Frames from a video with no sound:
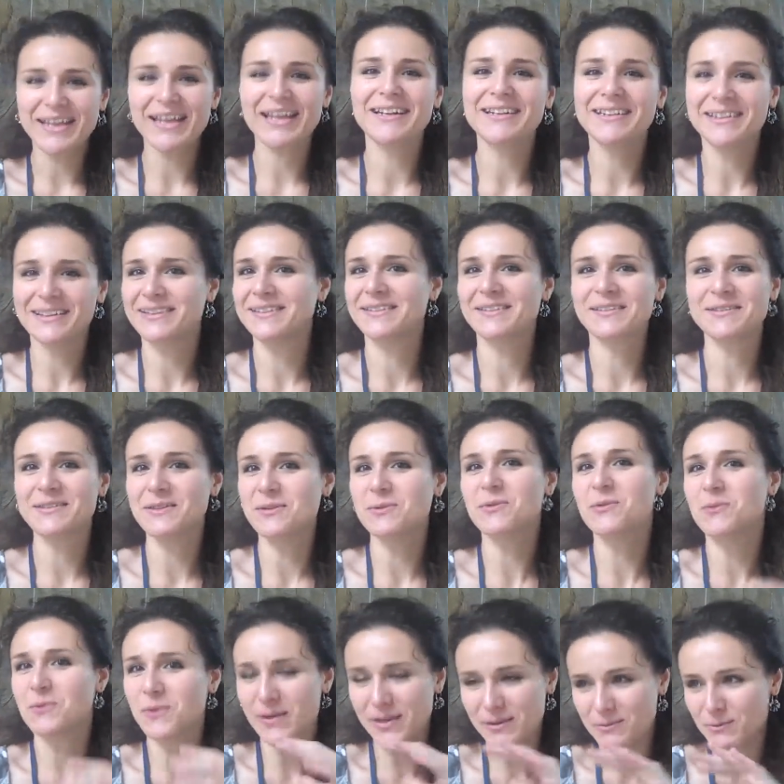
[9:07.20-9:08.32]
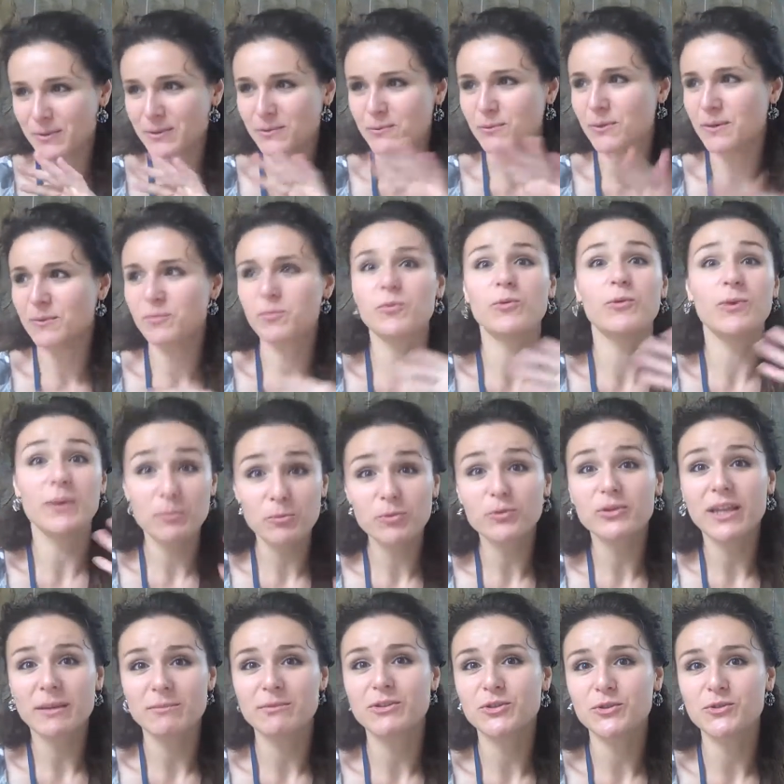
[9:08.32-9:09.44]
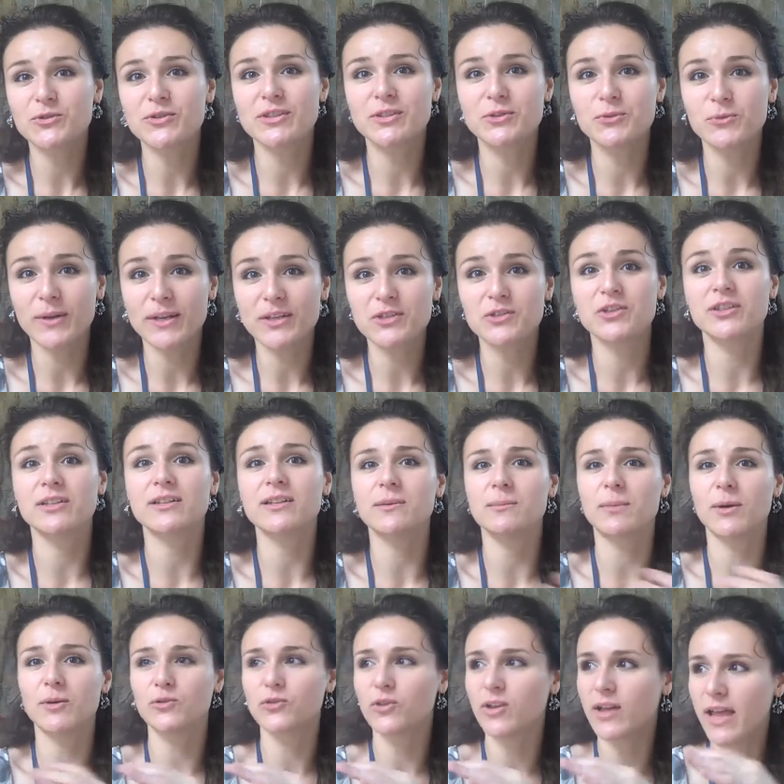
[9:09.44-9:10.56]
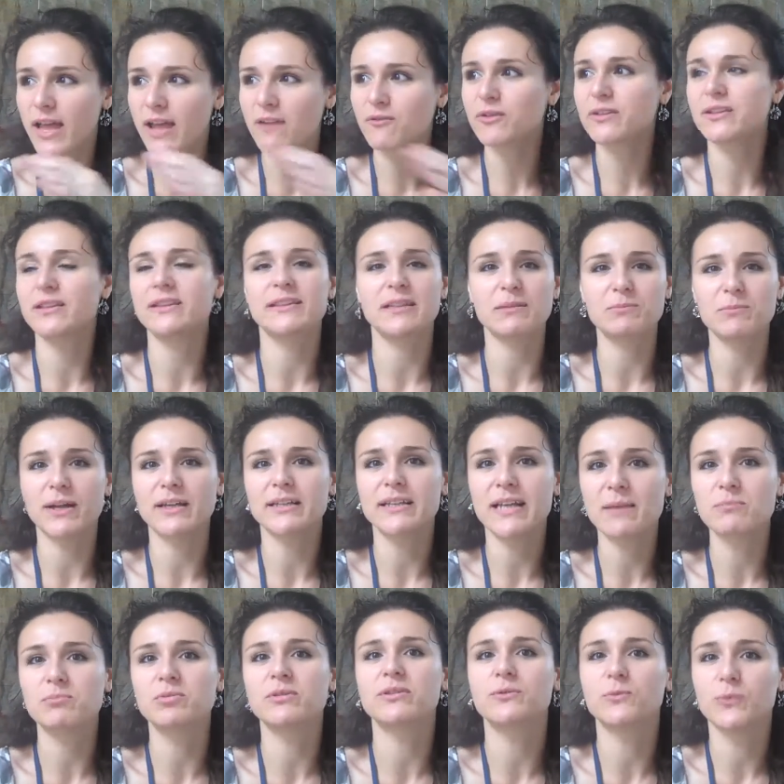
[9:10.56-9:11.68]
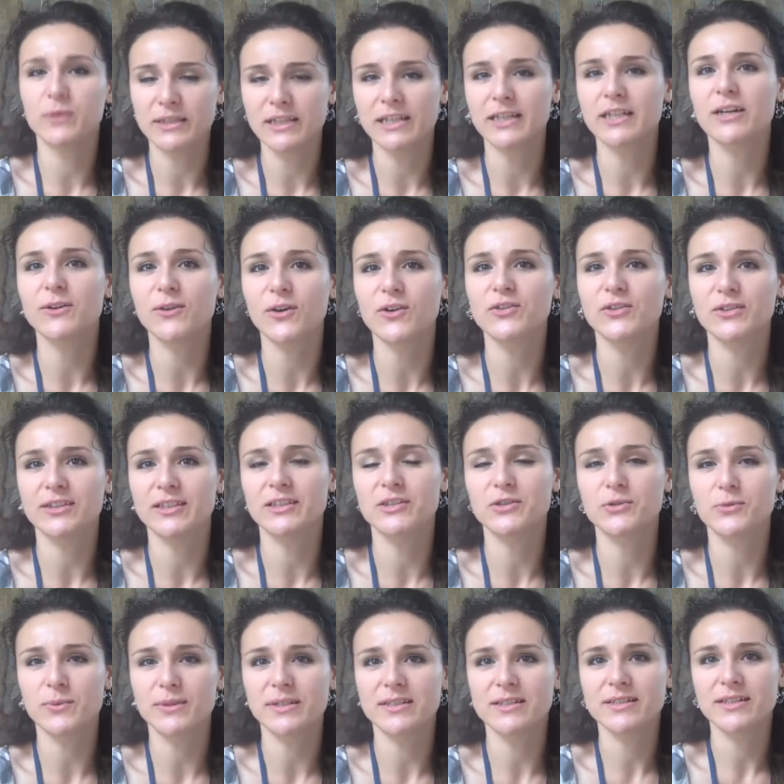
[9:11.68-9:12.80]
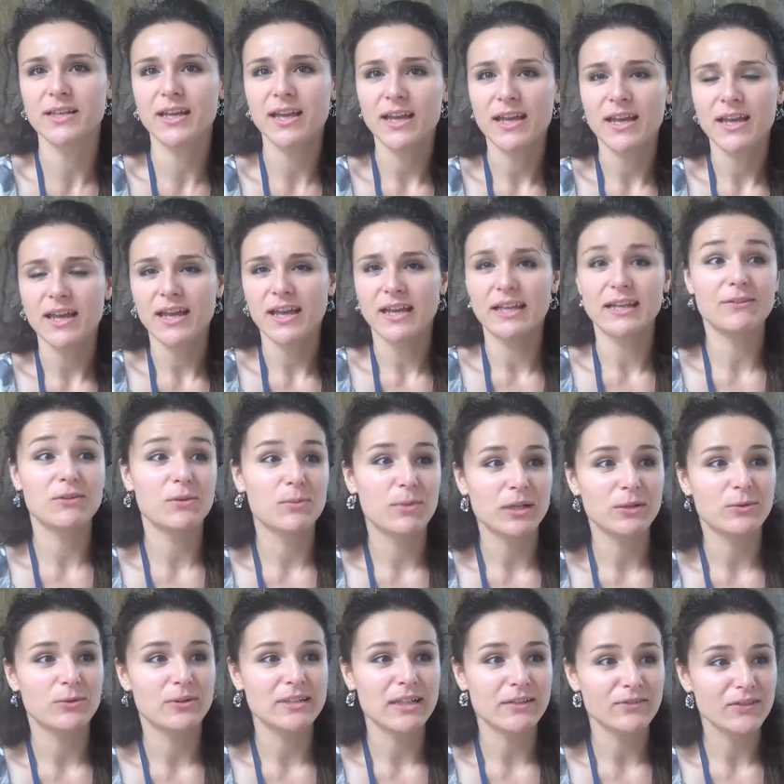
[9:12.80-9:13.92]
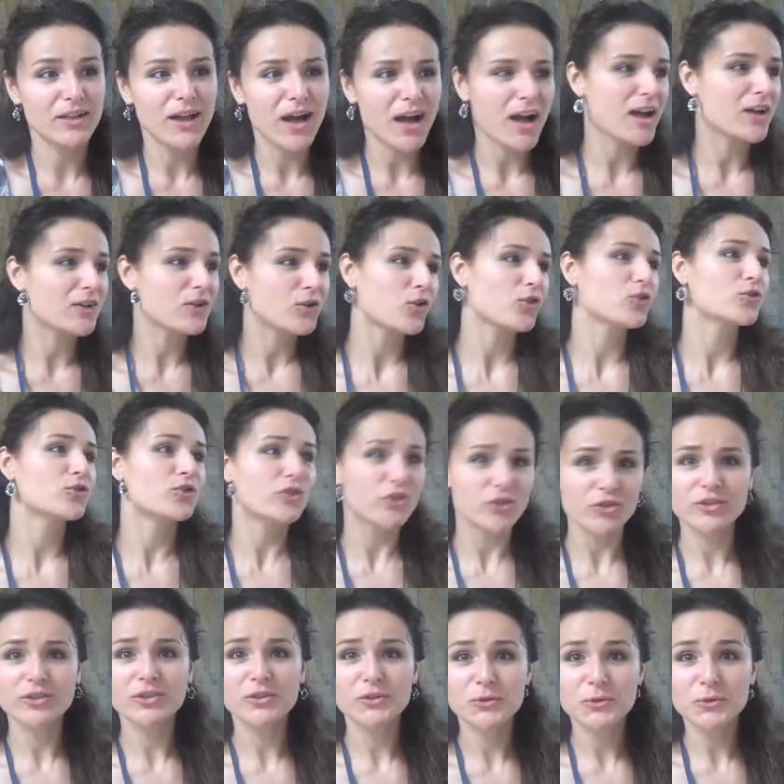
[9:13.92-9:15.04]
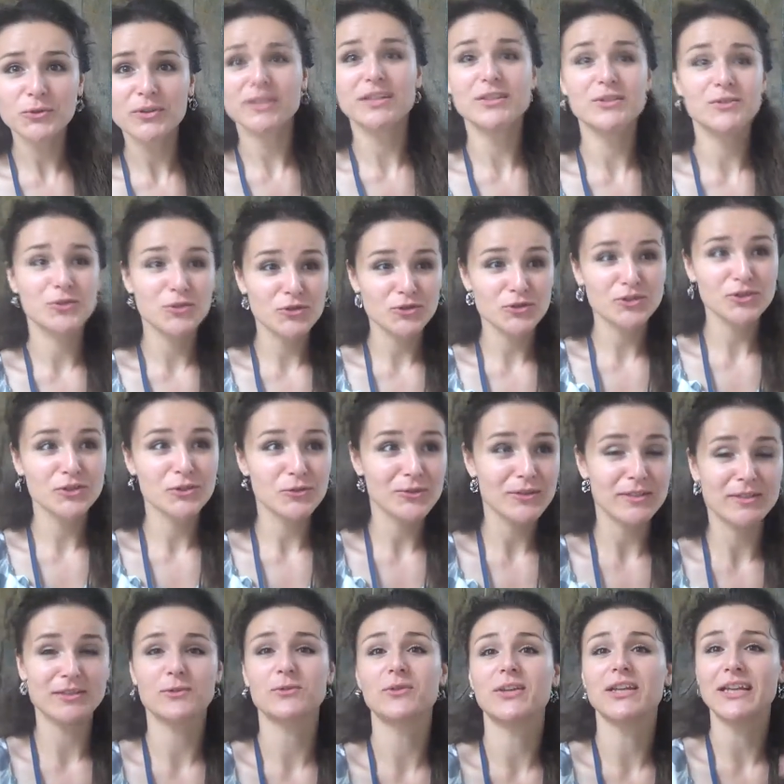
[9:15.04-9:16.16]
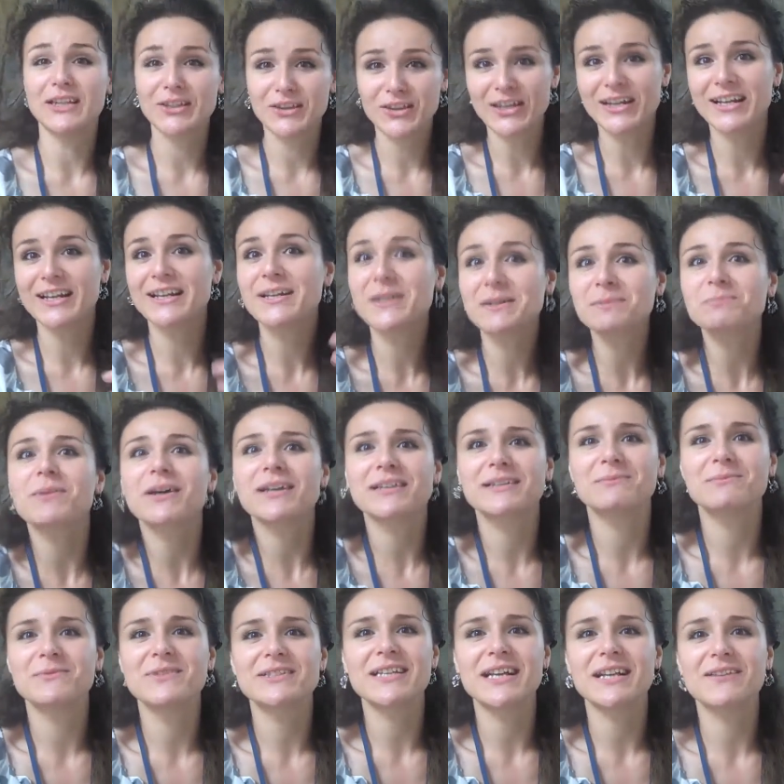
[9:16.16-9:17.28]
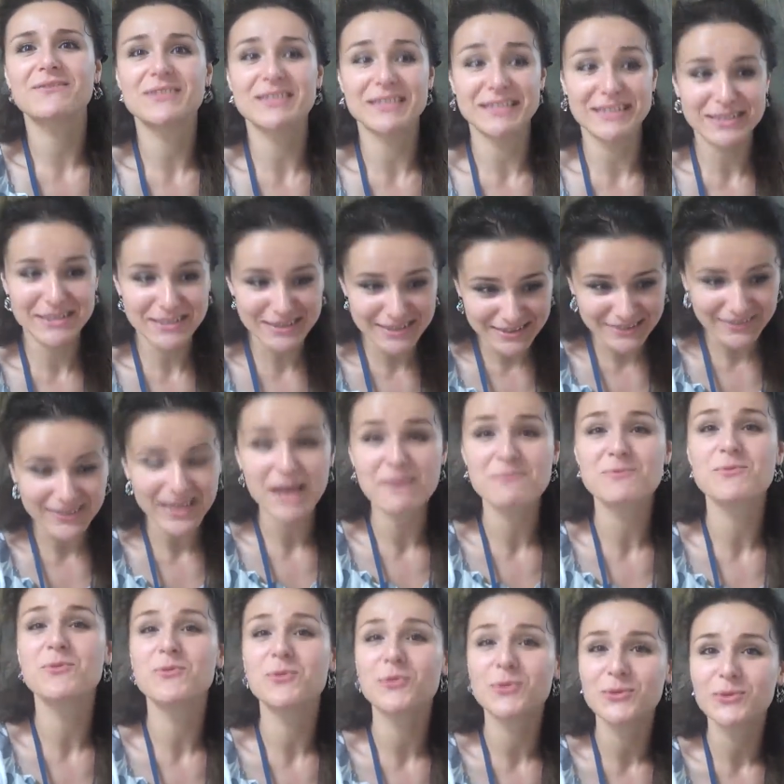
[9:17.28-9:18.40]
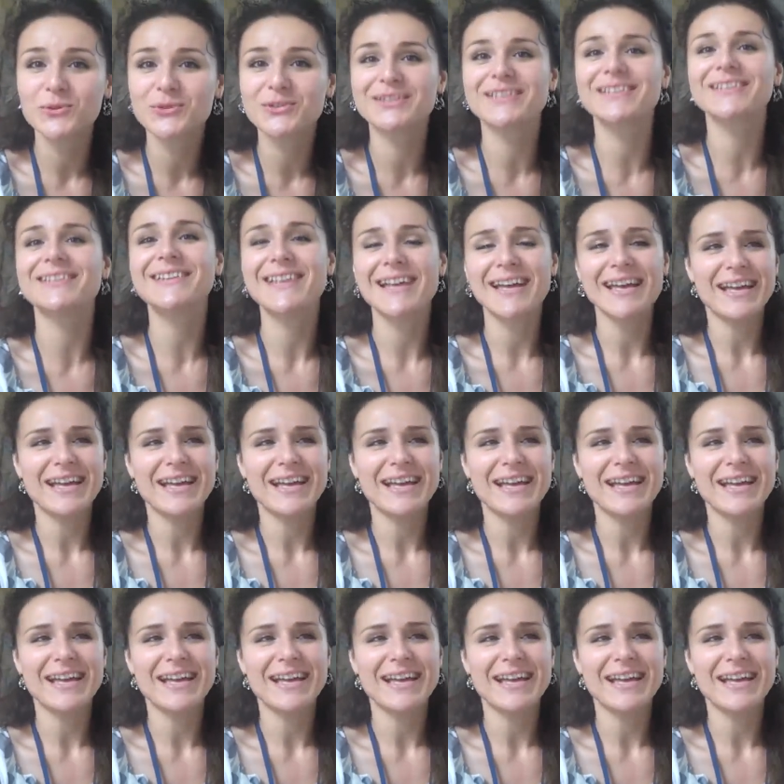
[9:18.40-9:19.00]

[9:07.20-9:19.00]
then uh, so we, we, we put them into a situation about everything that might happen when they go out in the streets. And everybody was laughing, oh no, you shouldn't do this, you shouldn't do this. So they, they learn by themselves, it's them who, who did,